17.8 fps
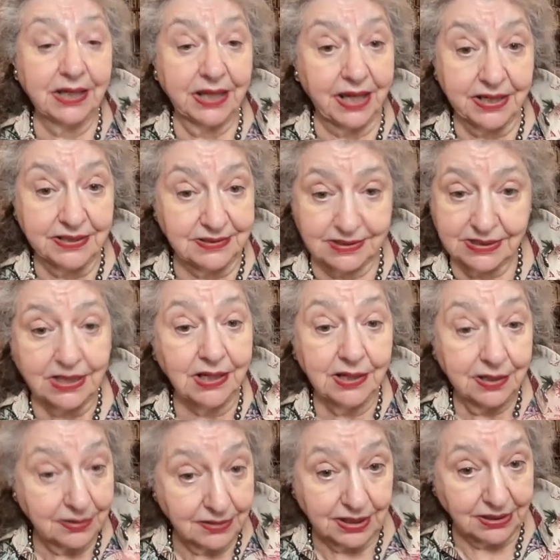case,
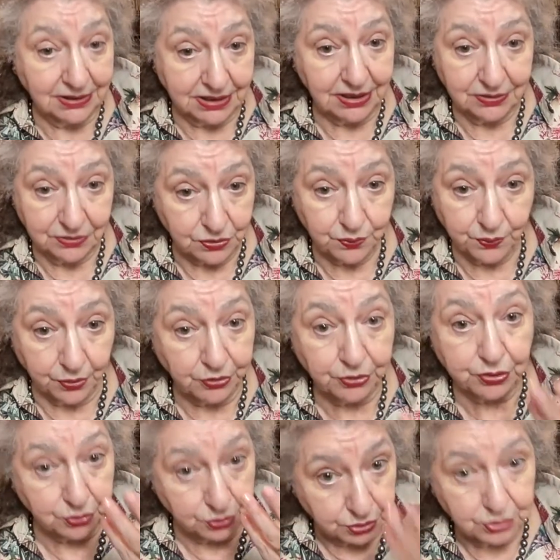they didn't
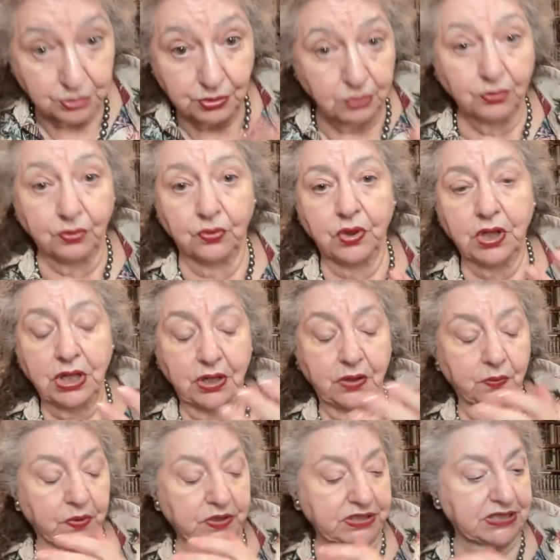want to do
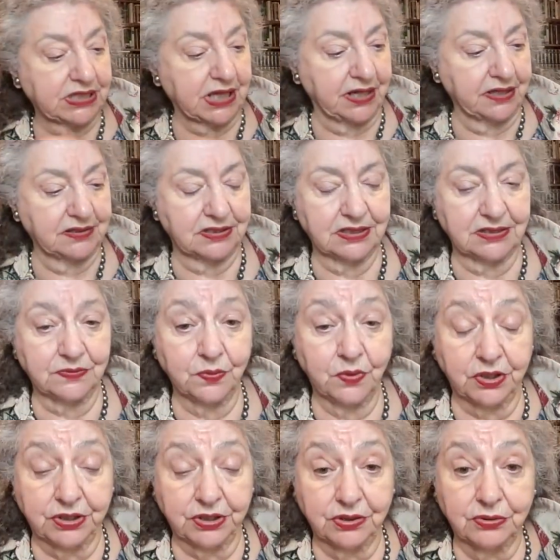what scientists
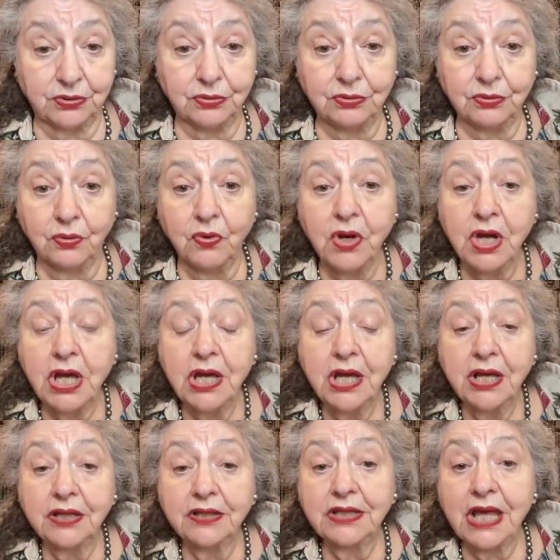wanted to do.
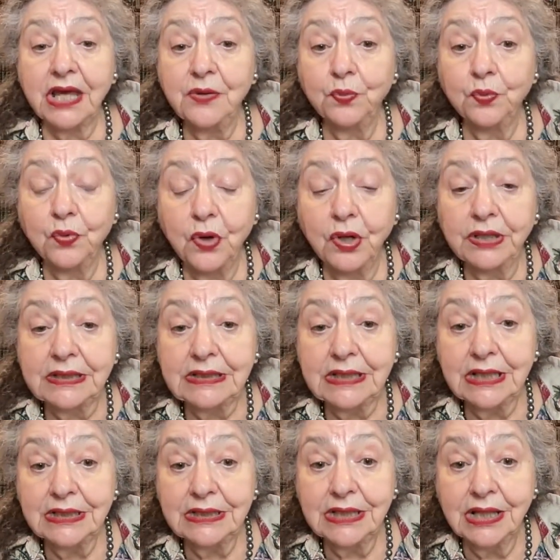They
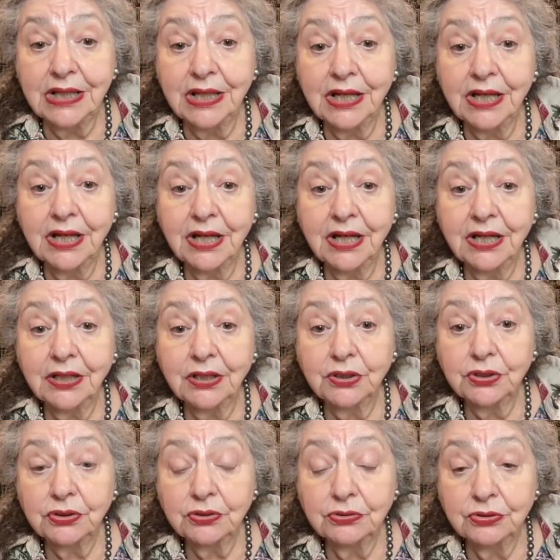wanted
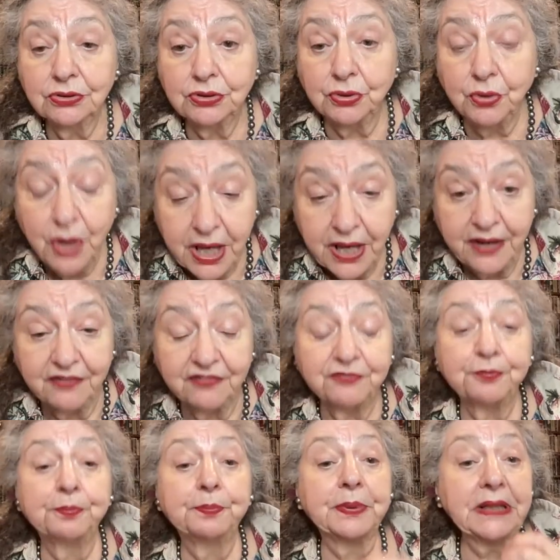to have
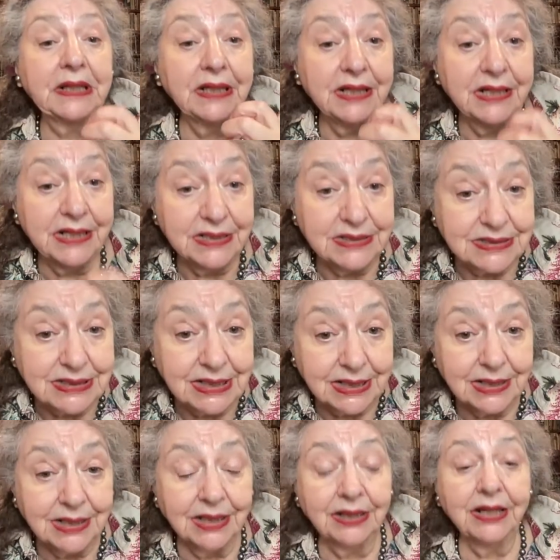
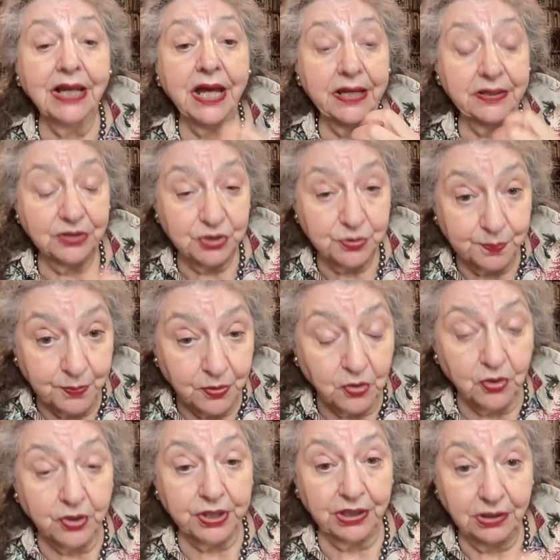political and
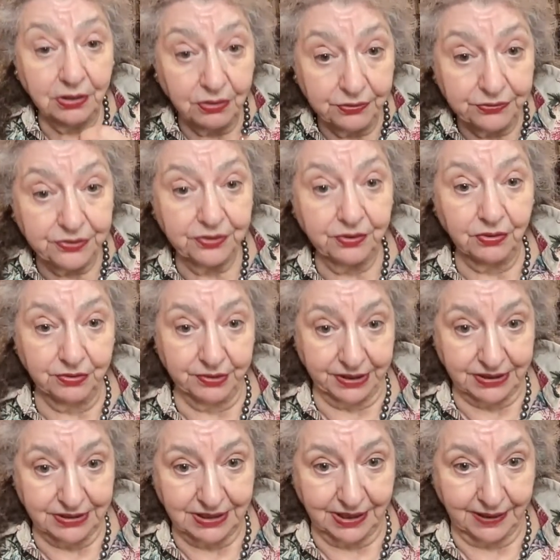moral
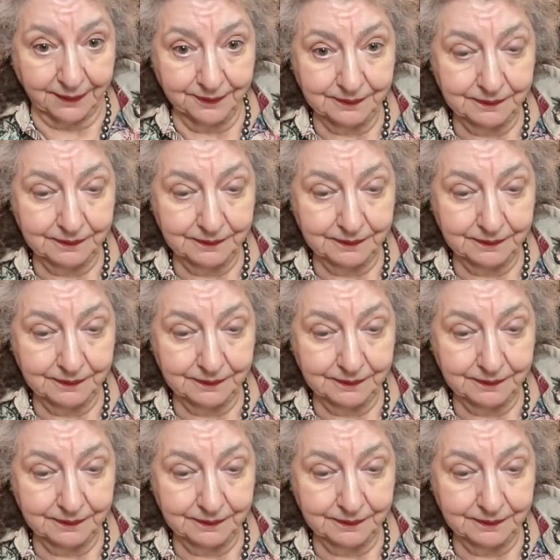authority.